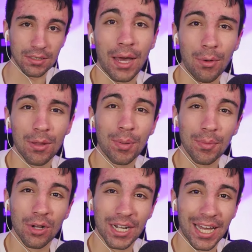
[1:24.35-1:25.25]
That way the people
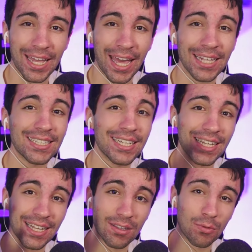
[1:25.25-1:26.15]
who are kind of antsy can
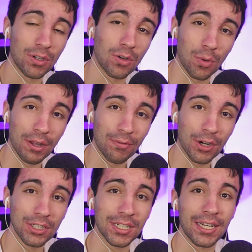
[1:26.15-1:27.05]
get the real quick
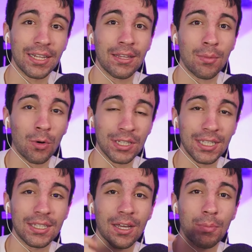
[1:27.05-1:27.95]
version, and then the more
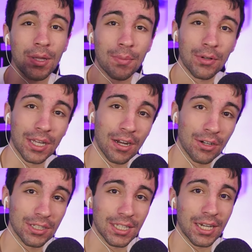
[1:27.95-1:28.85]
detailed people can
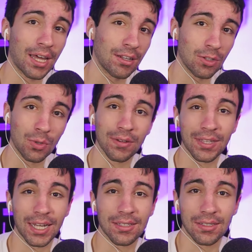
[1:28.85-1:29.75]
understand how to do it if they get